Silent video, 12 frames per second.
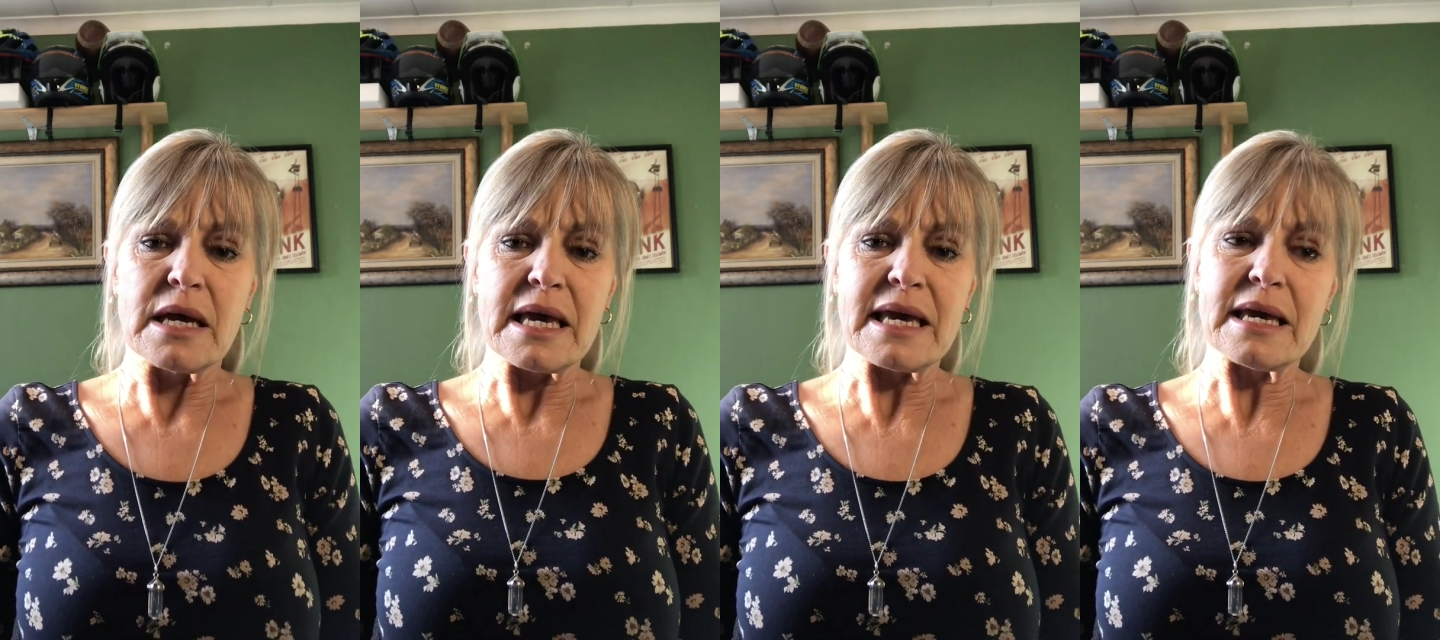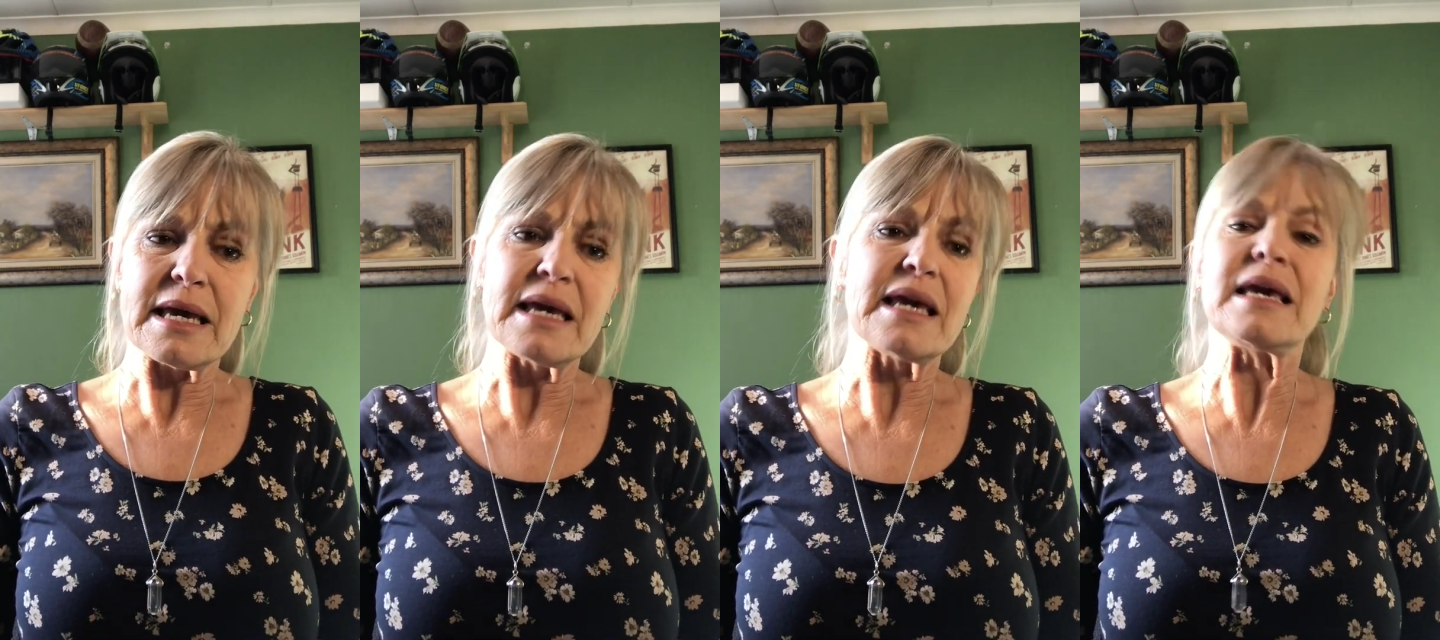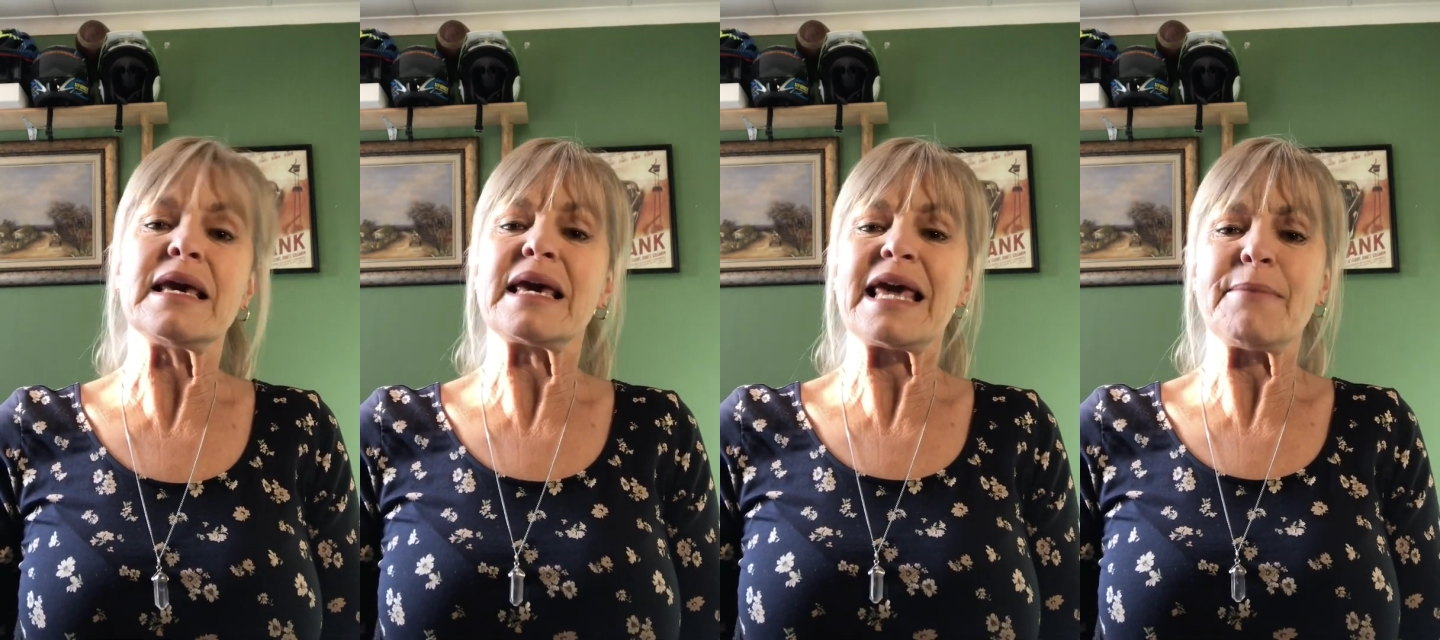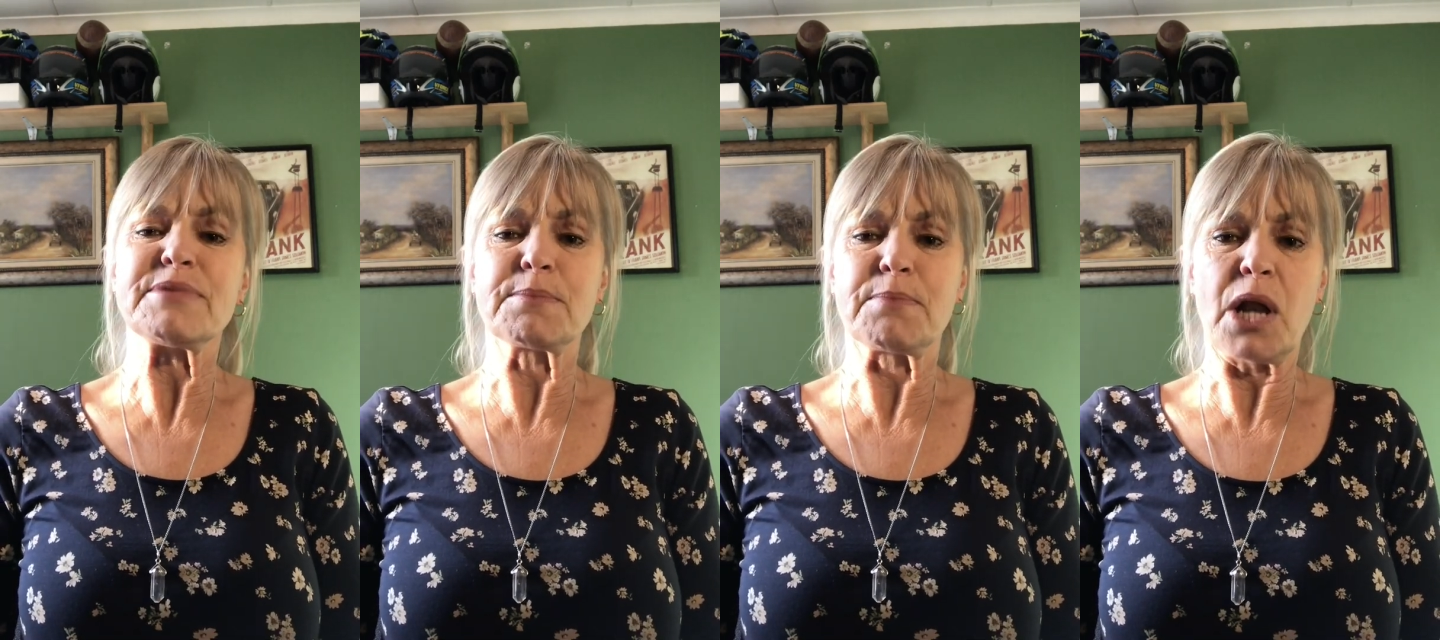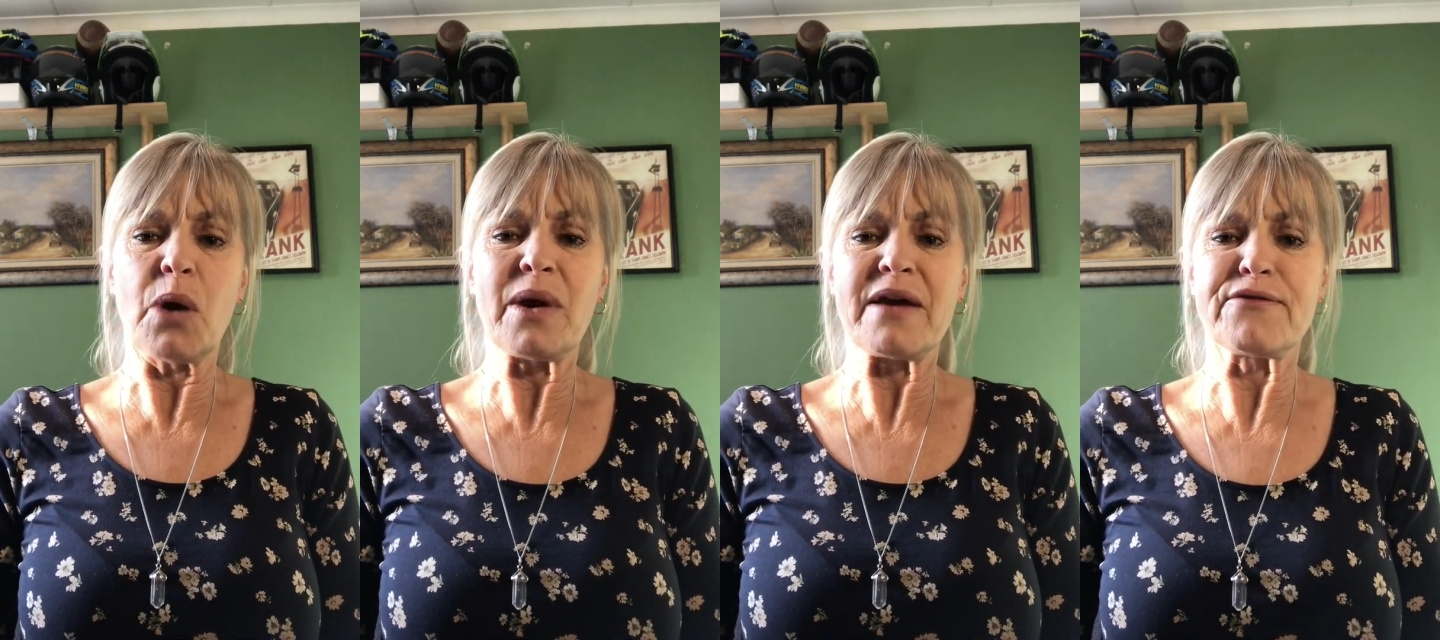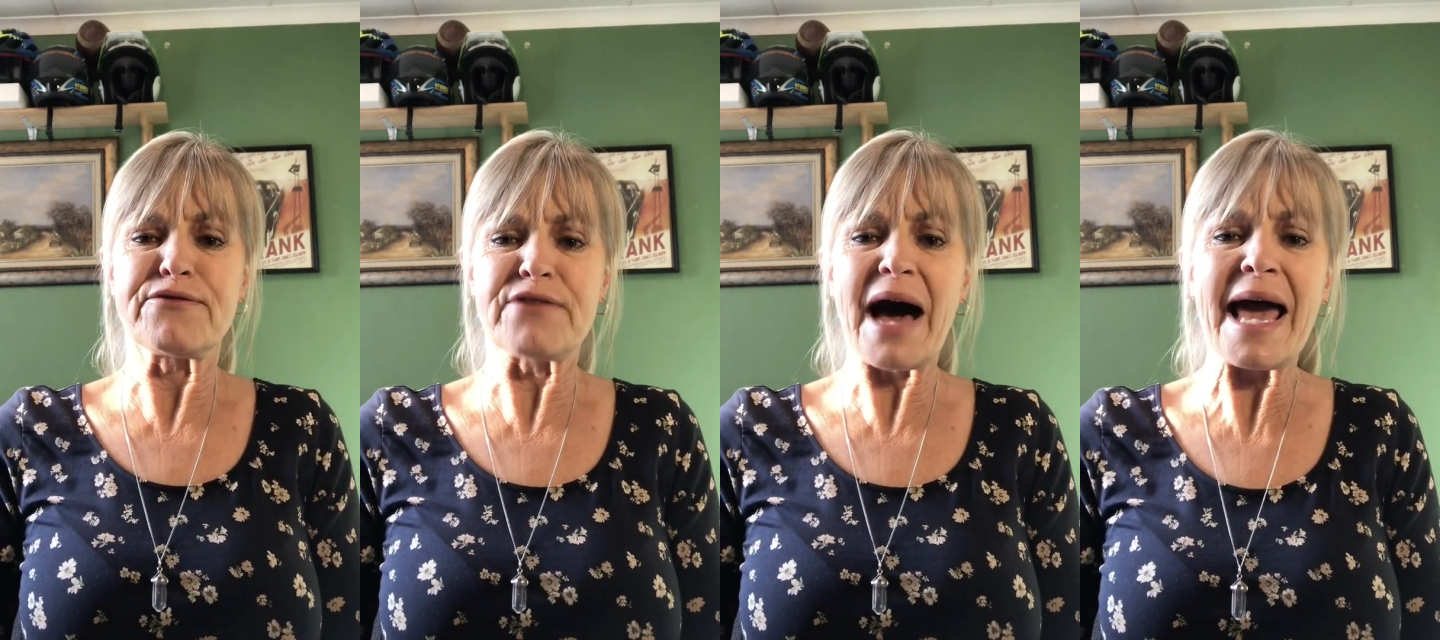He keeps blowing
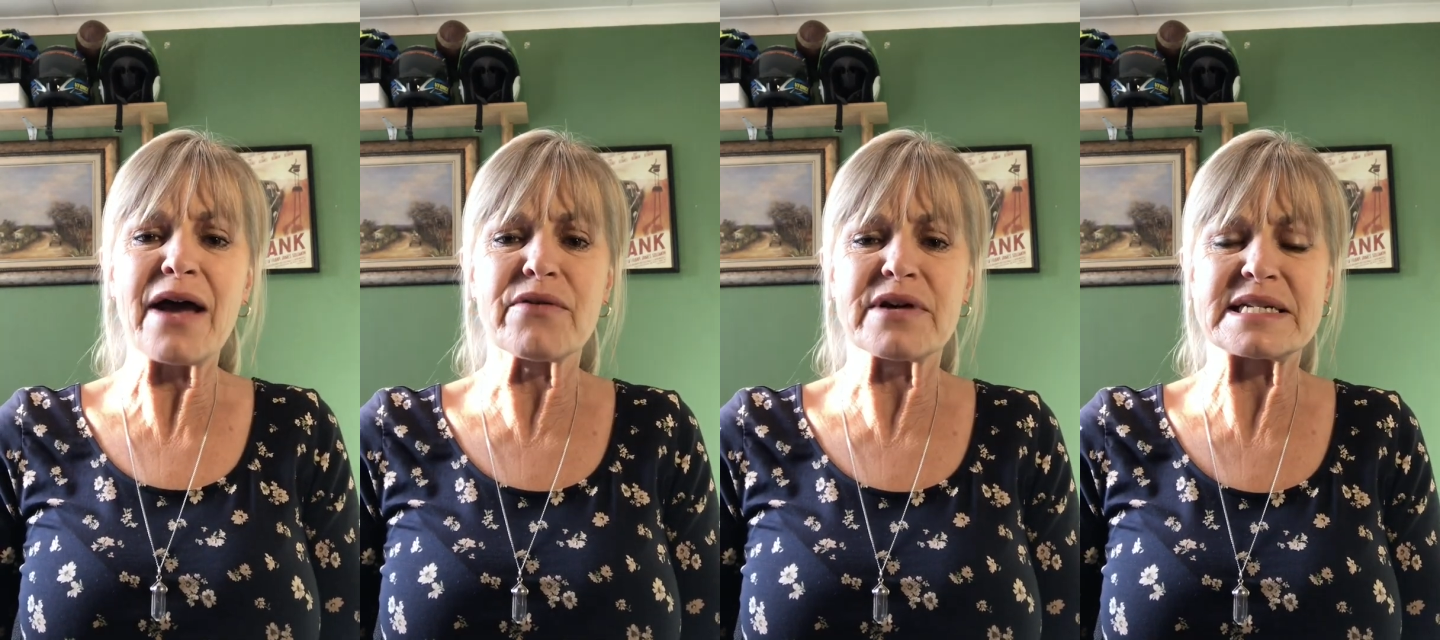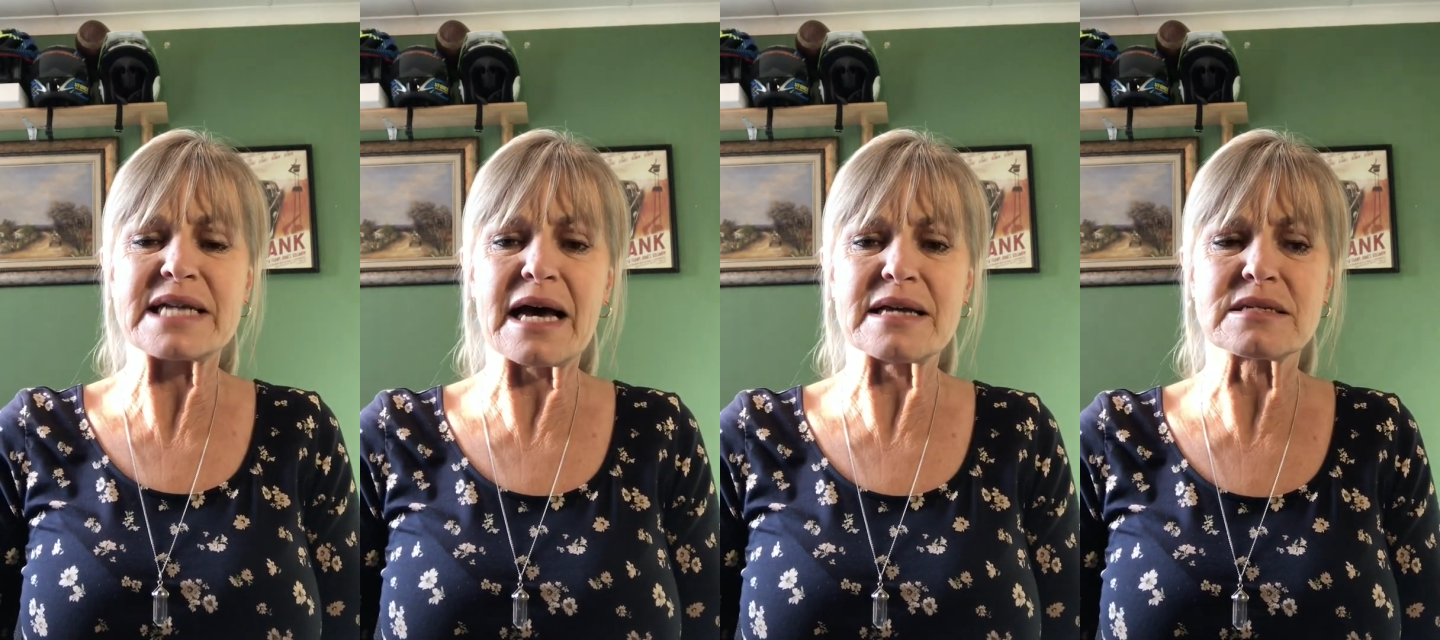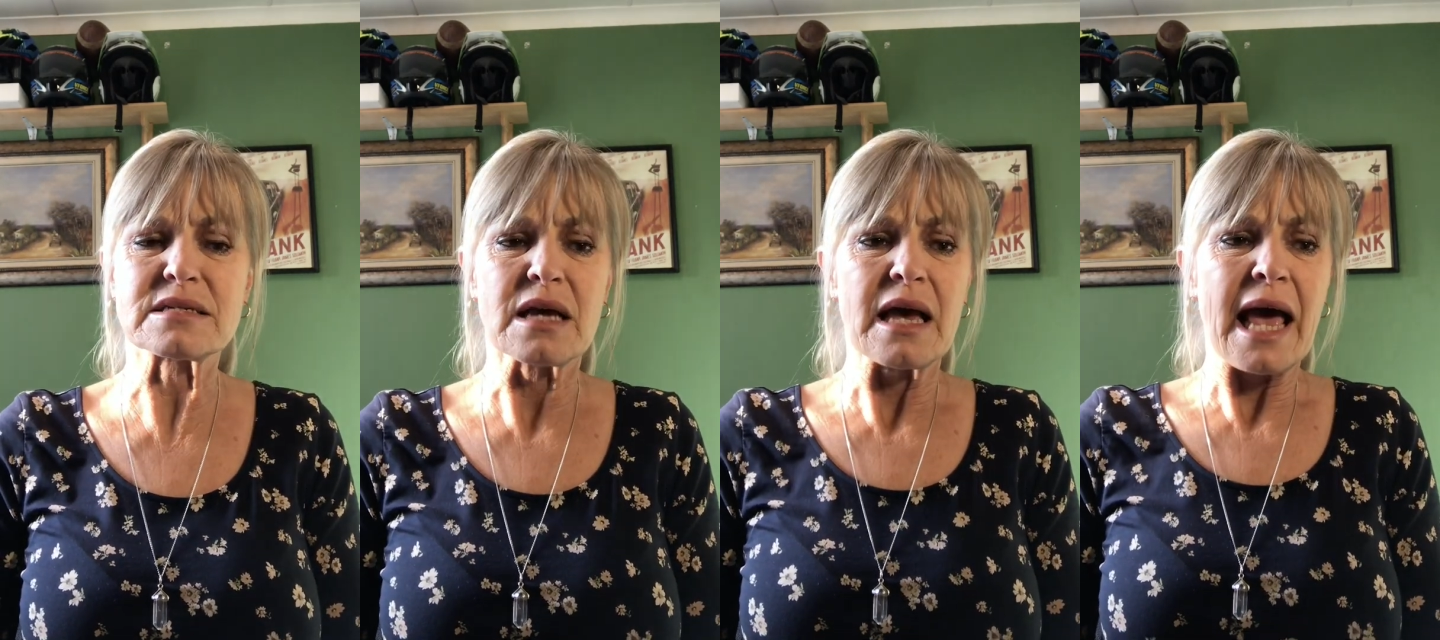fire at us,